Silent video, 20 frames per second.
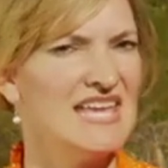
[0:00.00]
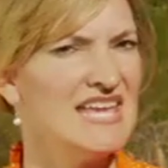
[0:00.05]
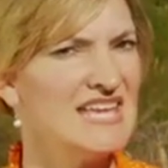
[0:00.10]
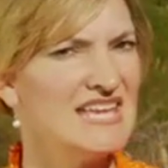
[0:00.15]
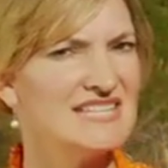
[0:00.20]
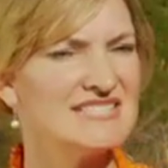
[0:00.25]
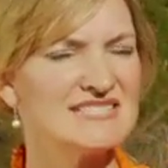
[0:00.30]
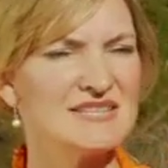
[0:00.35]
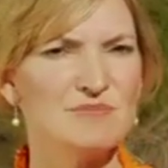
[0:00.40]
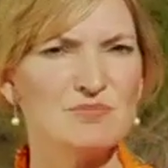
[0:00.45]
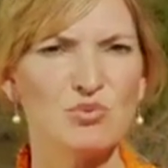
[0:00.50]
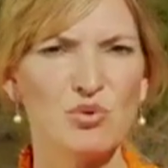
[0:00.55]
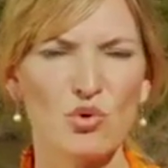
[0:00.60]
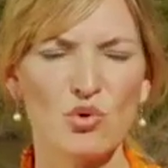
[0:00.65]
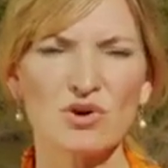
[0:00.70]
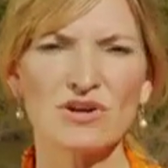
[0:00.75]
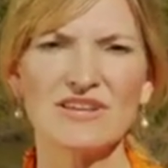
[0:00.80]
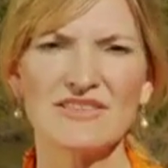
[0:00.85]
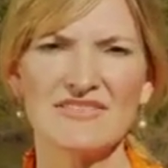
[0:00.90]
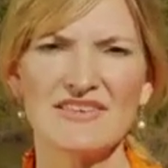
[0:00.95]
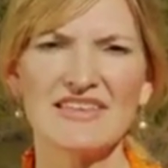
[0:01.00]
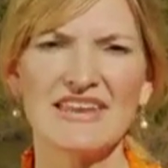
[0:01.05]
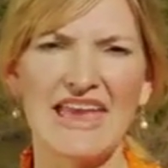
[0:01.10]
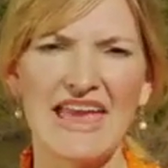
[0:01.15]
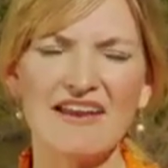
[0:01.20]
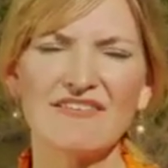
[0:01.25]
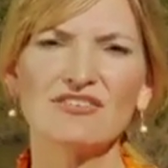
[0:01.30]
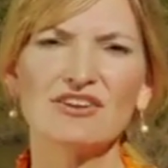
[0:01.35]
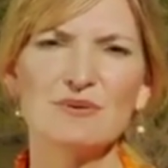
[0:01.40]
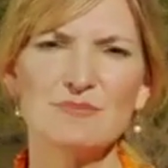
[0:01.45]
It's important that
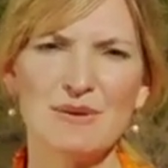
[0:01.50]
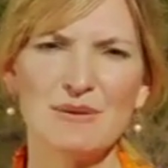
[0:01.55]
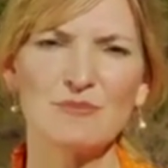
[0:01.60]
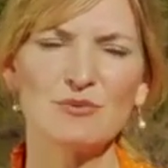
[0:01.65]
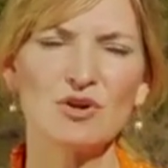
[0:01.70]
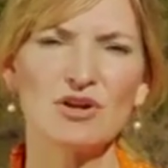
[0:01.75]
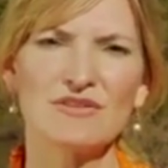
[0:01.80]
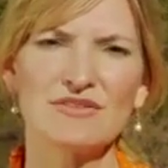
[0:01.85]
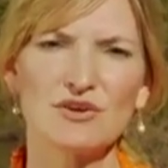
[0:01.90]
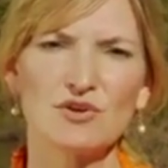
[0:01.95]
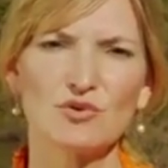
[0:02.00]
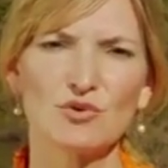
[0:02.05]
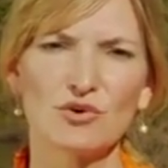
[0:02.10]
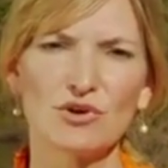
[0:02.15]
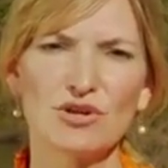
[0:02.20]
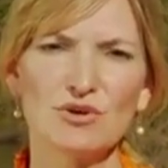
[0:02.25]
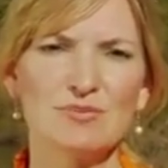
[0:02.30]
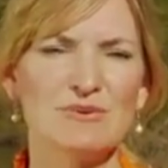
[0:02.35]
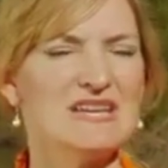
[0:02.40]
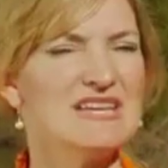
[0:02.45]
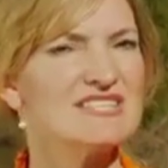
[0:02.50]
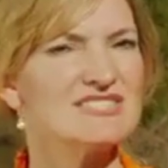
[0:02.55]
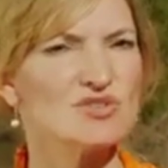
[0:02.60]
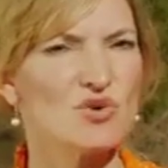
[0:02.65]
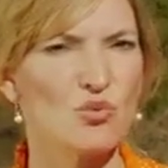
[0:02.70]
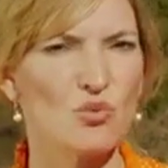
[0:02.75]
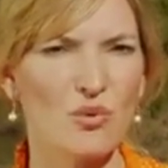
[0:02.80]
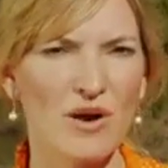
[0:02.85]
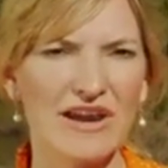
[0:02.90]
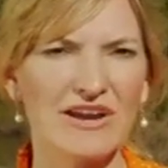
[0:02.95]
every member of the group is
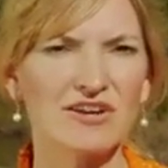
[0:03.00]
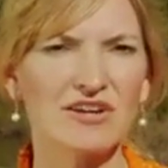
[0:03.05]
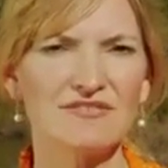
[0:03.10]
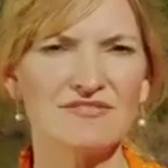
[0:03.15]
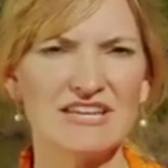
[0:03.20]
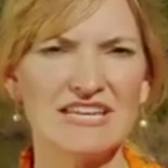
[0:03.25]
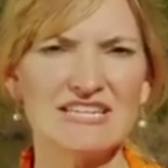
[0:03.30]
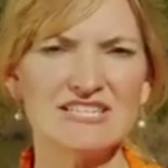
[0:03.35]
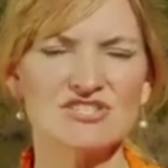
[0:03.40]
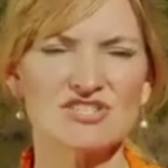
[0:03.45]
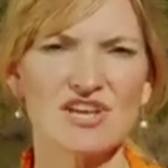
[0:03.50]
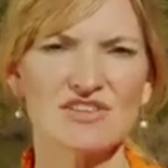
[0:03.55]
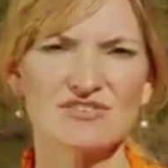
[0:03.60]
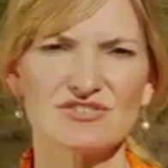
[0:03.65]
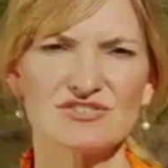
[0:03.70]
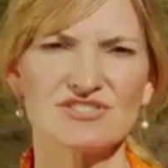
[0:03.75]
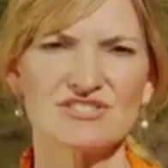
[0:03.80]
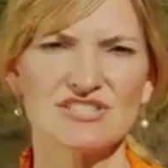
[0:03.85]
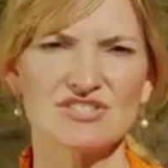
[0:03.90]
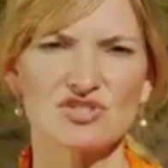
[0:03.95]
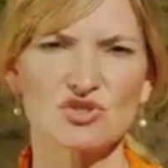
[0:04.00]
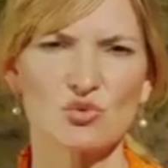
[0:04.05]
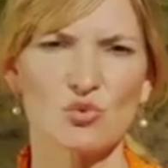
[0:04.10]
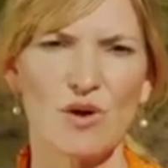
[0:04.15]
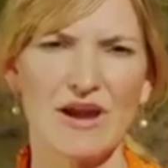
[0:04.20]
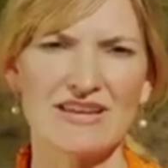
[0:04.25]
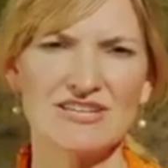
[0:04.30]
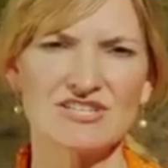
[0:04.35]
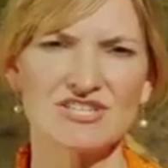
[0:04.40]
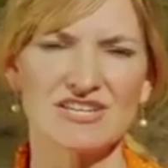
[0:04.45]
aware of each other's
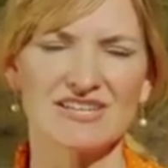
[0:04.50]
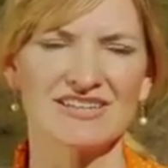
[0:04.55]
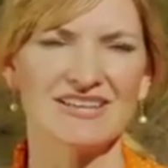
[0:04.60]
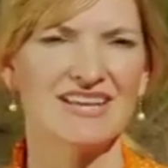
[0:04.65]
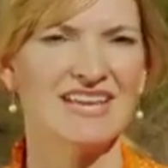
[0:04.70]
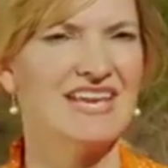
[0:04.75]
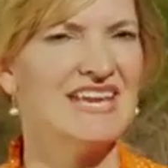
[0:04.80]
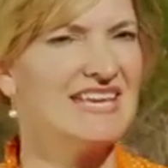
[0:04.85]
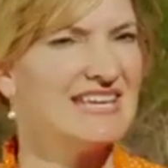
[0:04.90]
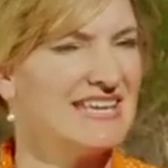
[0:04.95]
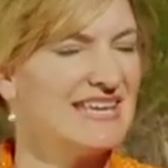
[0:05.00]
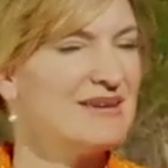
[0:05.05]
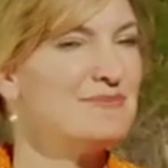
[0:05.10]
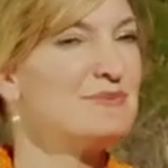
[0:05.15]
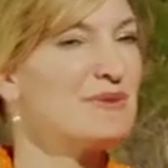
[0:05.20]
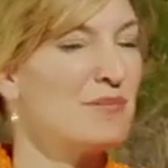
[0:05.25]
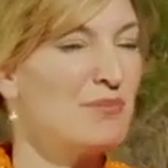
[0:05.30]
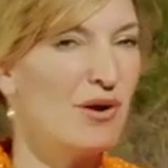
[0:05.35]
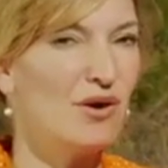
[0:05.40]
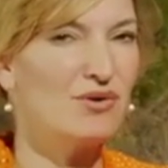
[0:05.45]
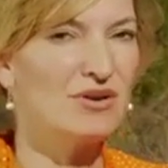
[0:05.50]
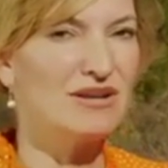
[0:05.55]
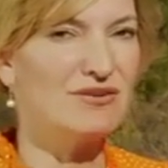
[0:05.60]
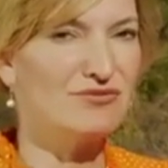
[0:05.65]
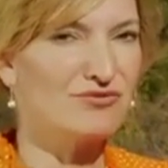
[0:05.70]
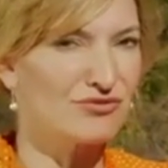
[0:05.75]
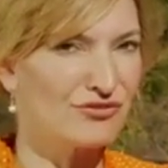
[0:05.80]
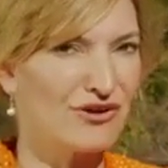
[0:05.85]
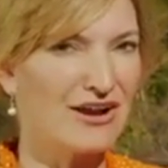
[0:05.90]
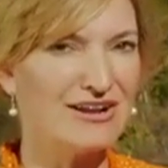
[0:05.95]
situation. Keep the boat in
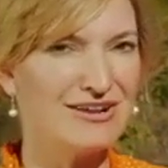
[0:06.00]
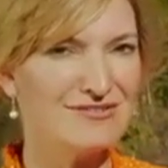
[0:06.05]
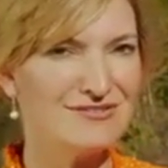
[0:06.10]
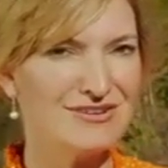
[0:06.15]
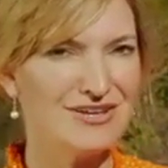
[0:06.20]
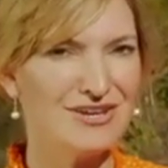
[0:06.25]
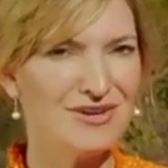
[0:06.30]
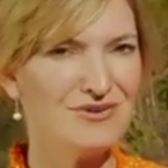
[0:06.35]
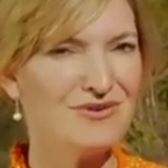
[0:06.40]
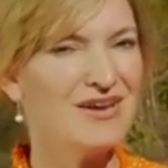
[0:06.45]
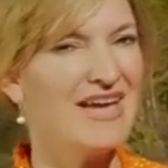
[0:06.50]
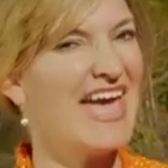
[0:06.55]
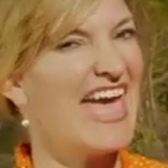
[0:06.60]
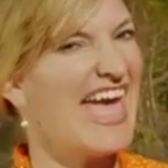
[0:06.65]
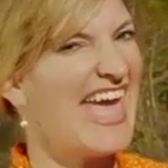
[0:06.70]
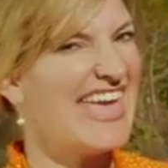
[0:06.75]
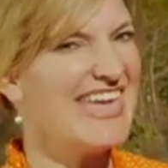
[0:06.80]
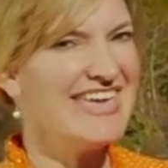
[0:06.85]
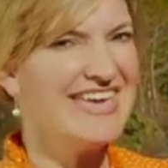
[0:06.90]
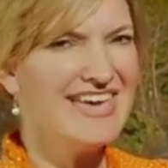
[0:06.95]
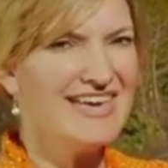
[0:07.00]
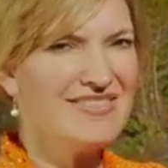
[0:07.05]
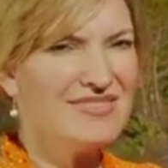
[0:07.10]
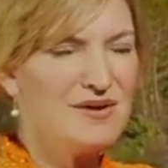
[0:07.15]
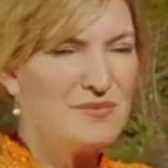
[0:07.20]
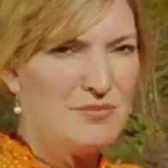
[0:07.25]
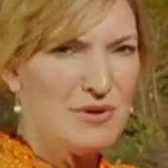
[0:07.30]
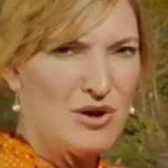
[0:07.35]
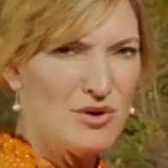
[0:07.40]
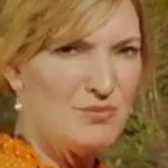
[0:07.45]
front of you and the
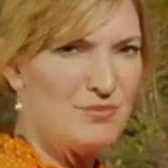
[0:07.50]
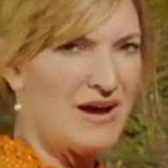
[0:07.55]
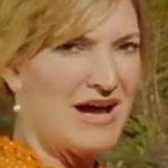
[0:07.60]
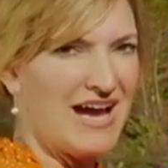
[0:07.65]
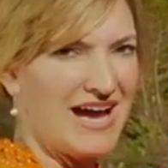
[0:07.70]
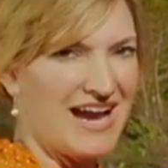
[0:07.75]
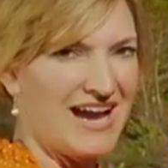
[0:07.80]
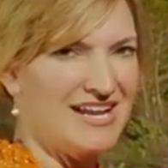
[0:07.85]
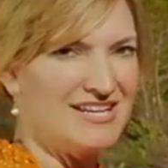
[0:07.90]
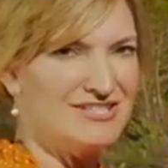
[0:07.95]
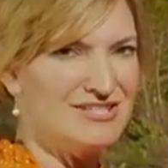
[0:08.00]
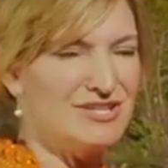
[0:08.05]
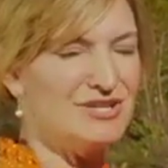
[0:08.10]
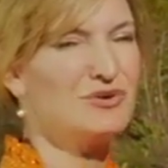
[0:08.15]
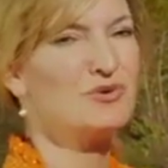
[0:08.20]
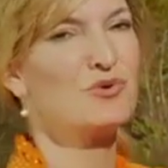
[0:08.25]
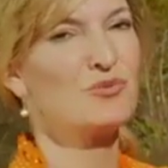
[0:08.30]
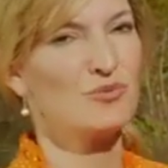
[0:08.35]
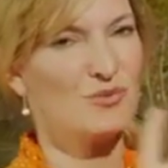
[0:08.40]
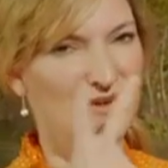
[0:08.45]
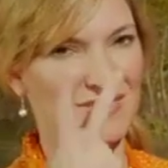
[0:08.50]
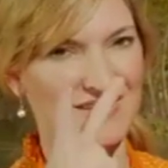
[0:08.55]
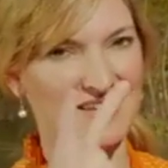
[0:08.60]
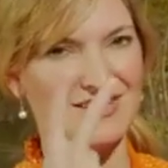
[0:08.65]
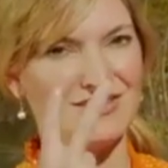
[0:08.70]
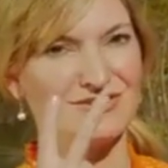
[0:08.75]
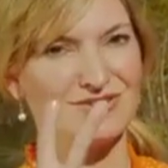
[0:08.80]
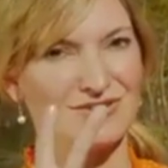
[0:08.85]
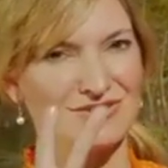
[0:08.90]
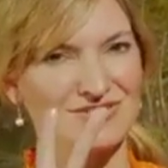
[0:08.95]
boat behind you
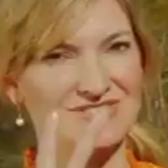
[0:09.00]
within your